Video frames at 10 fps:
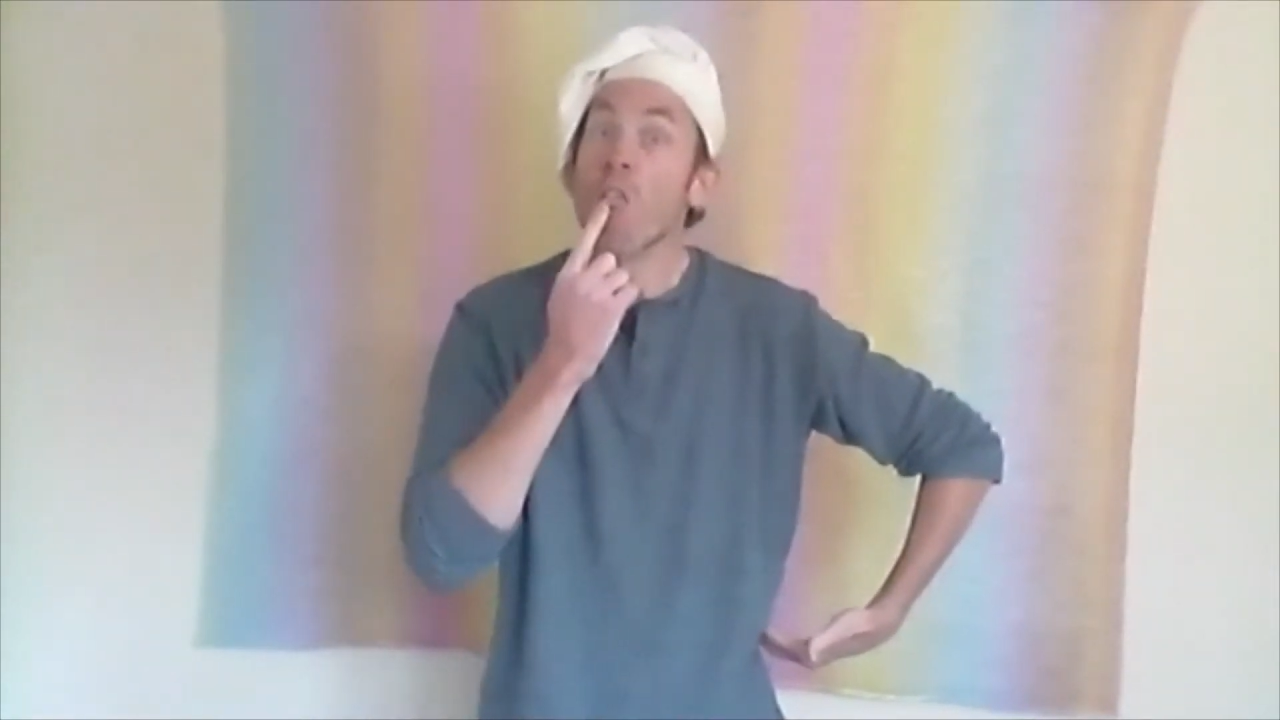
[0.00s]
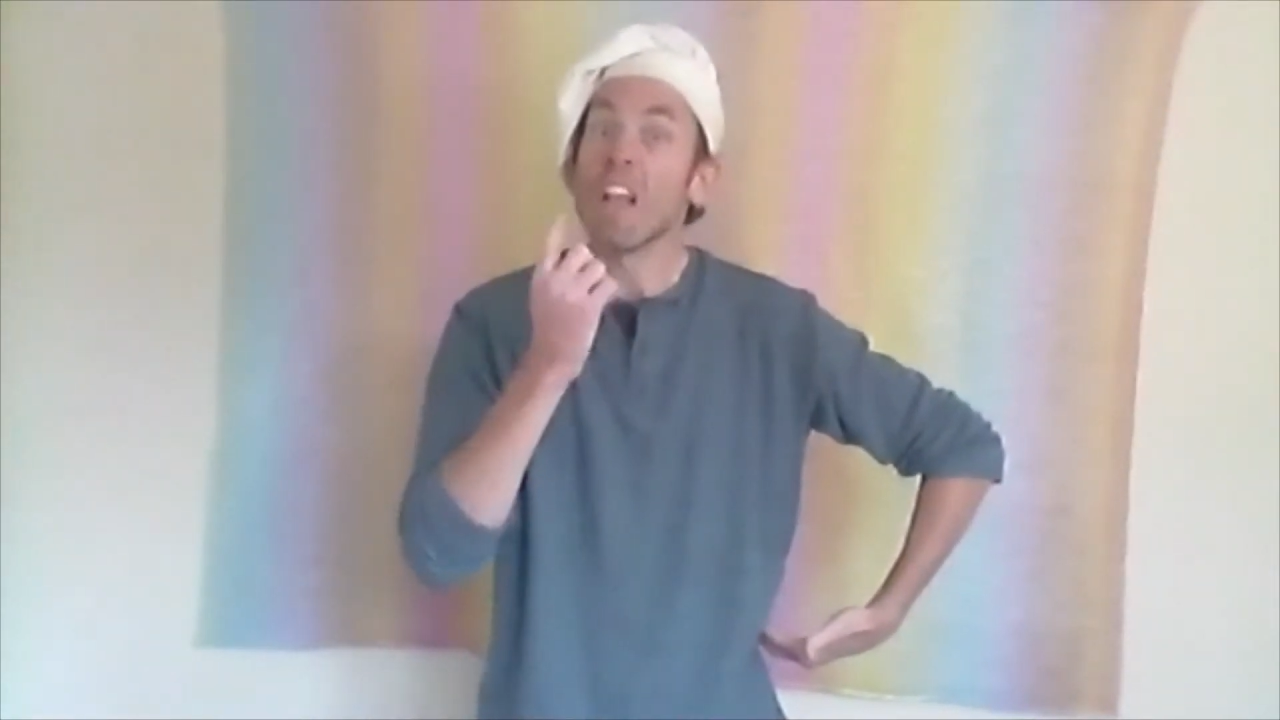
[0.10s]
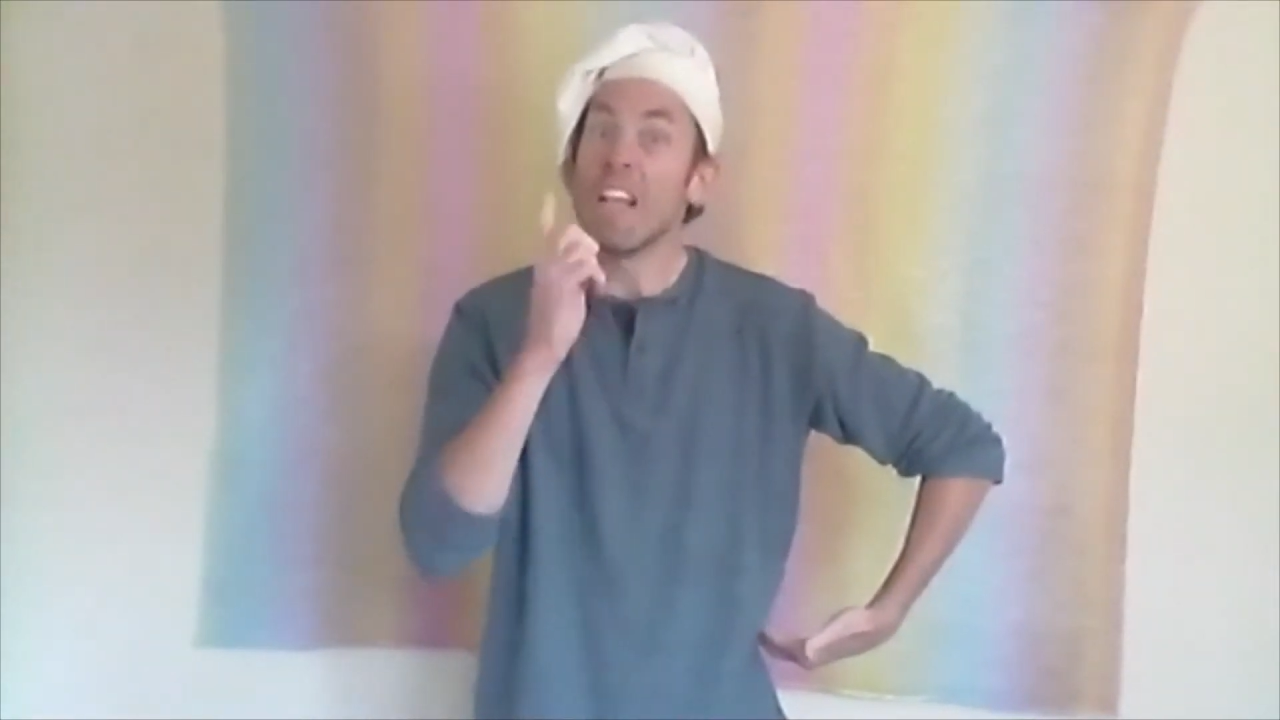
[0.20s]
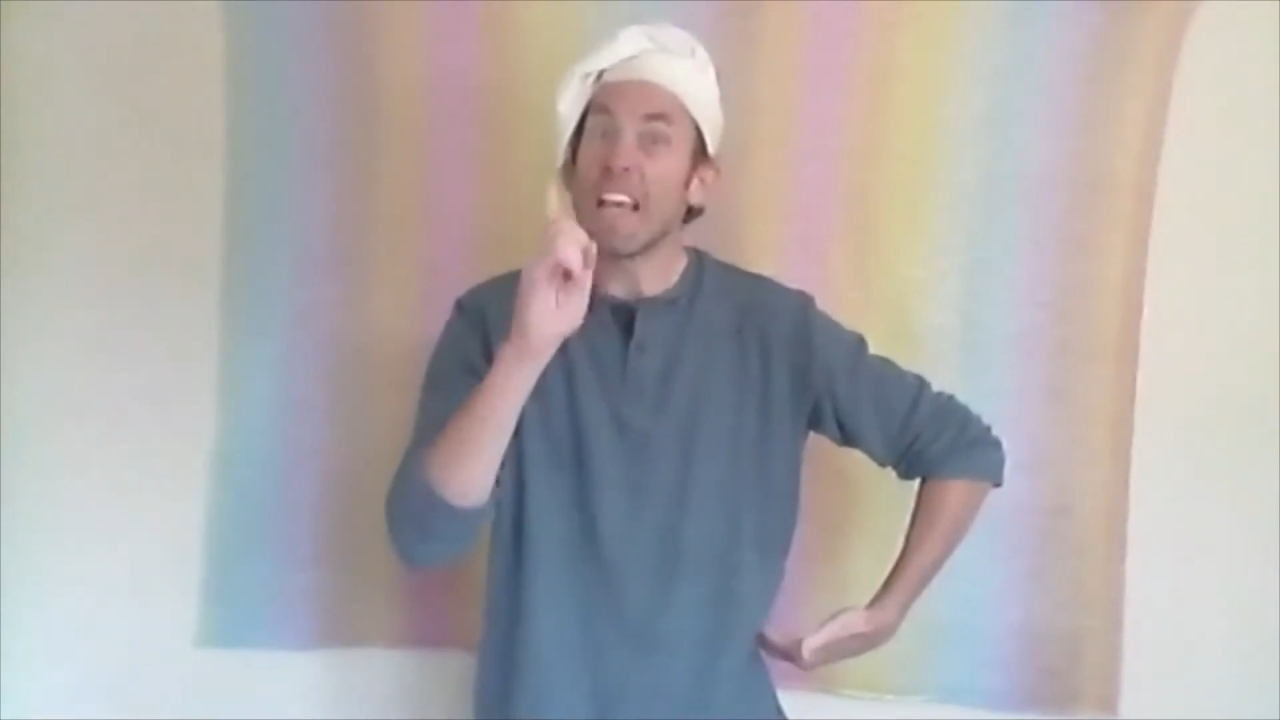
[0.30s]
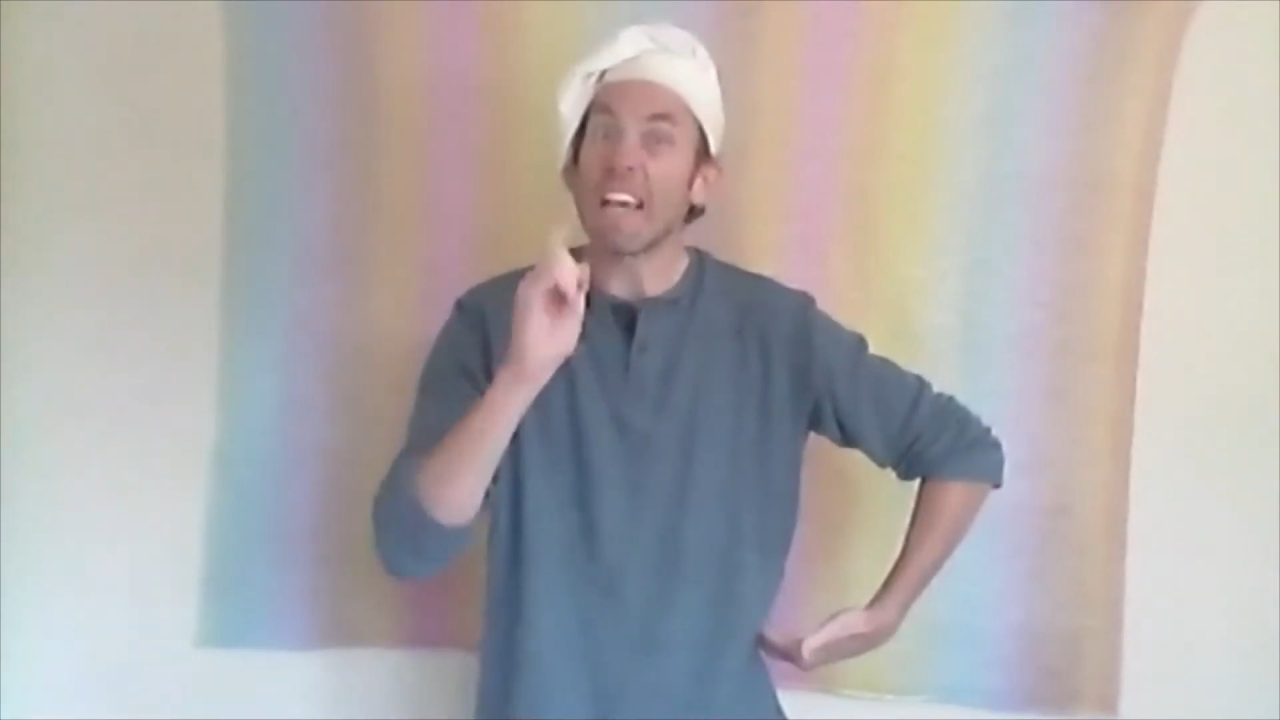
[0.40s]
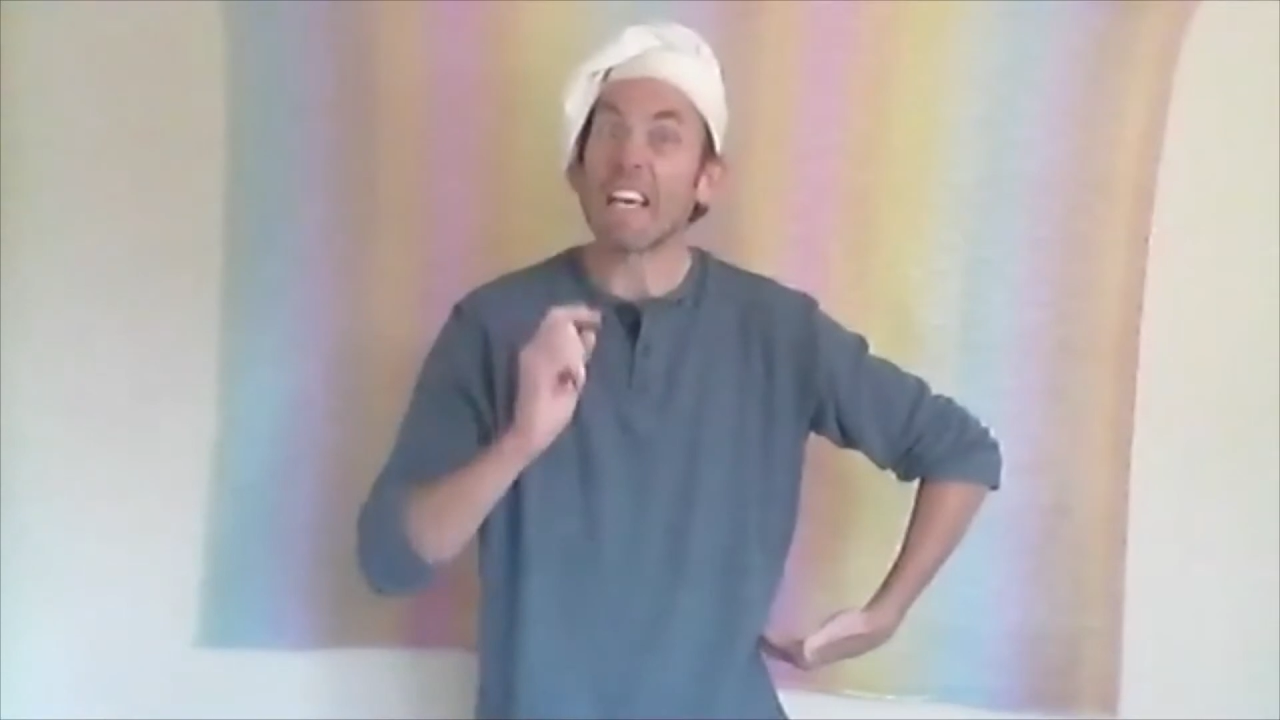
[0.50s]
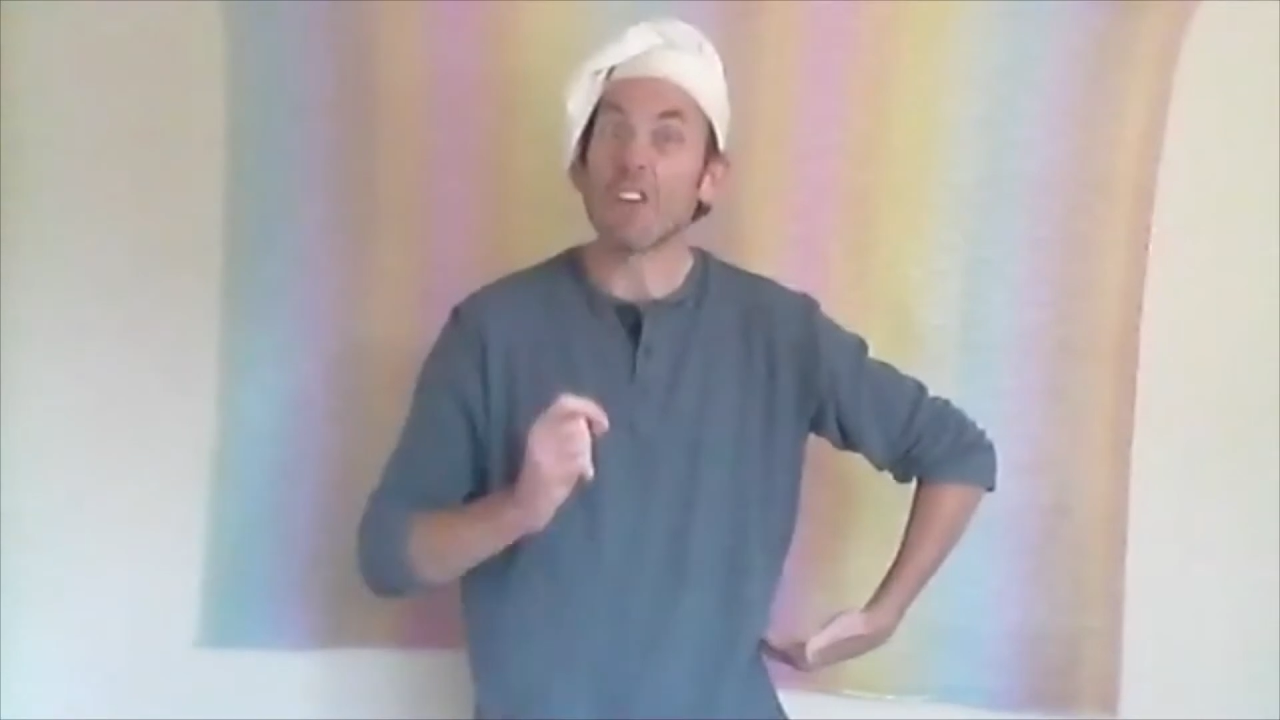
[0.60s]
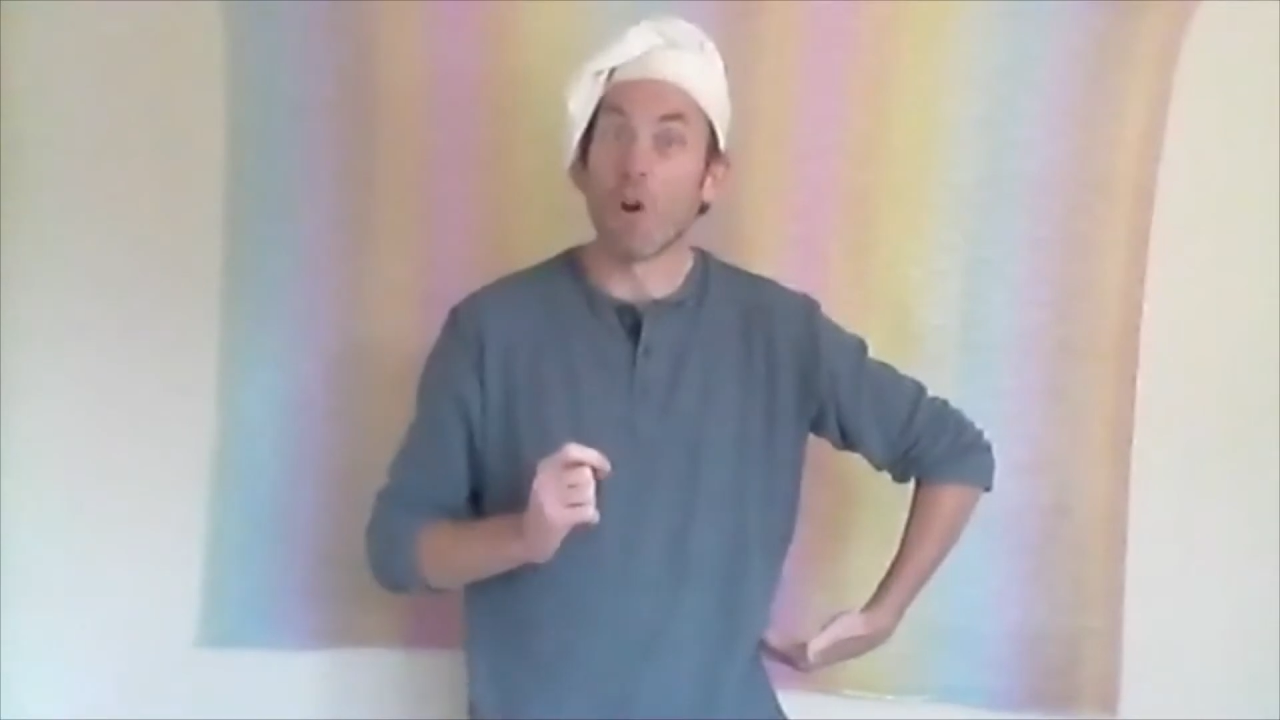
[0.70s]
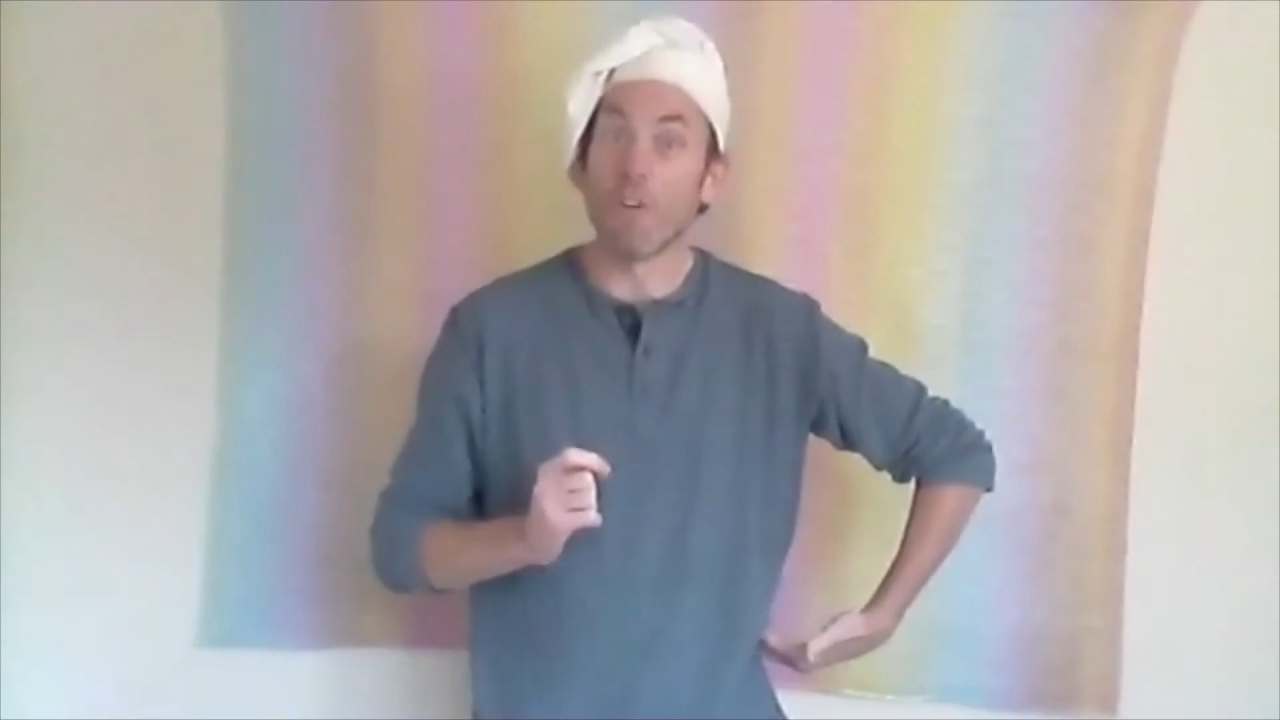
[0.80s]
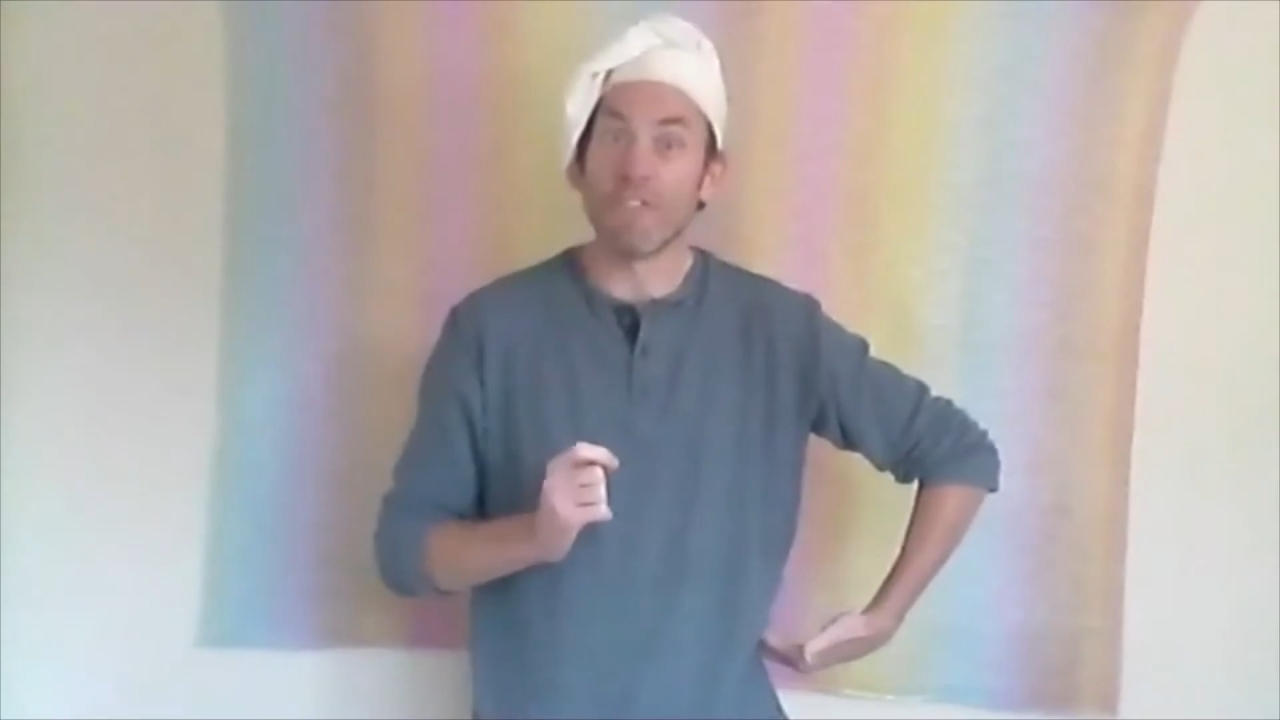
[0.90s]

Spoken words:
lick your